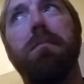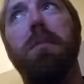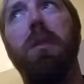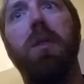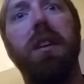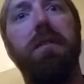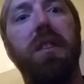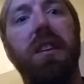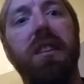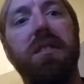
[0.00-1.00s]
my wife
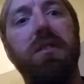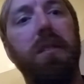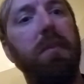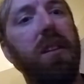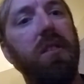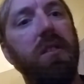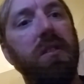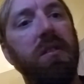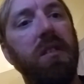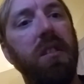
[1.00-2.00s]
and I. So I met
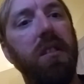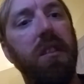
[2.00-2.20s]
her